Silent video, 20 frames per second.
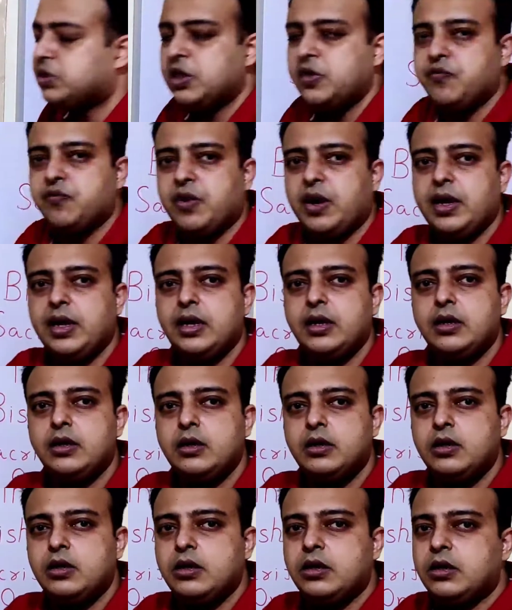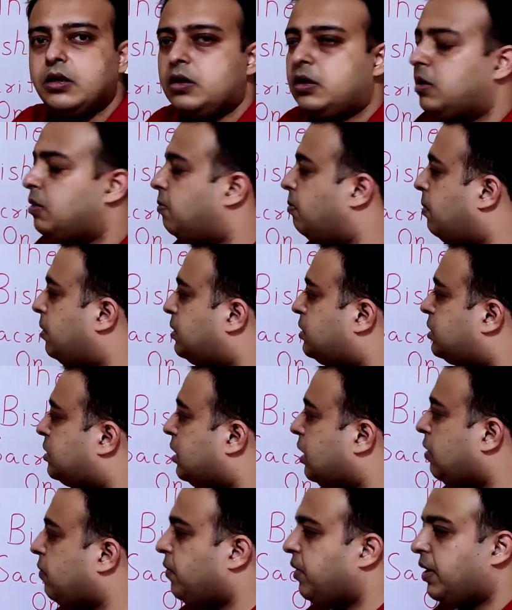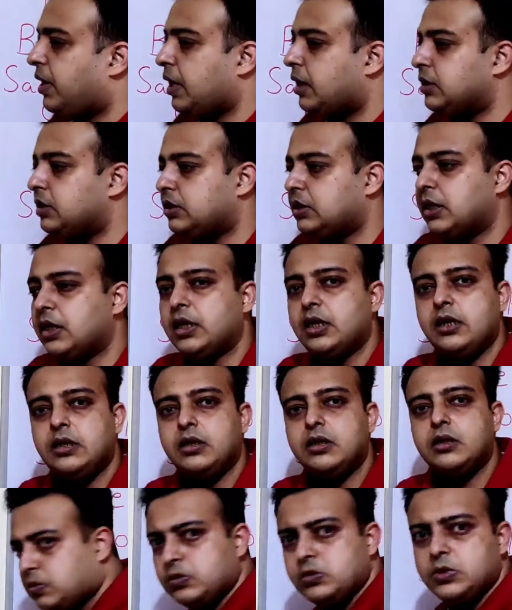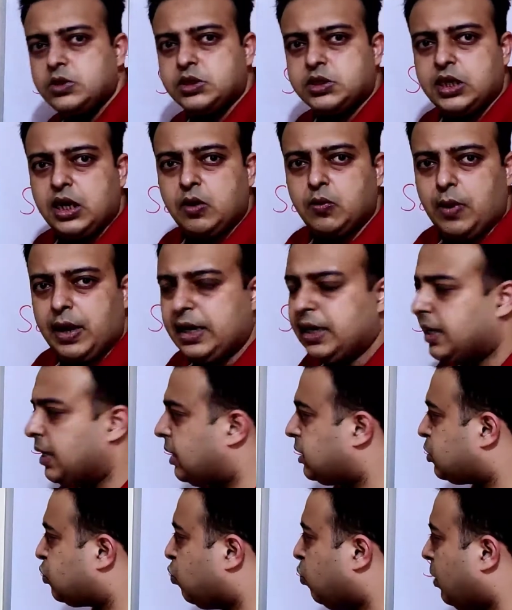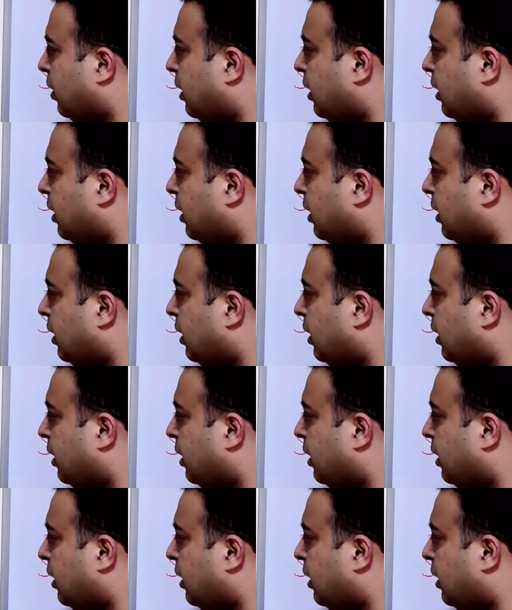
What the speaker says: c5. But still we can say, still white has good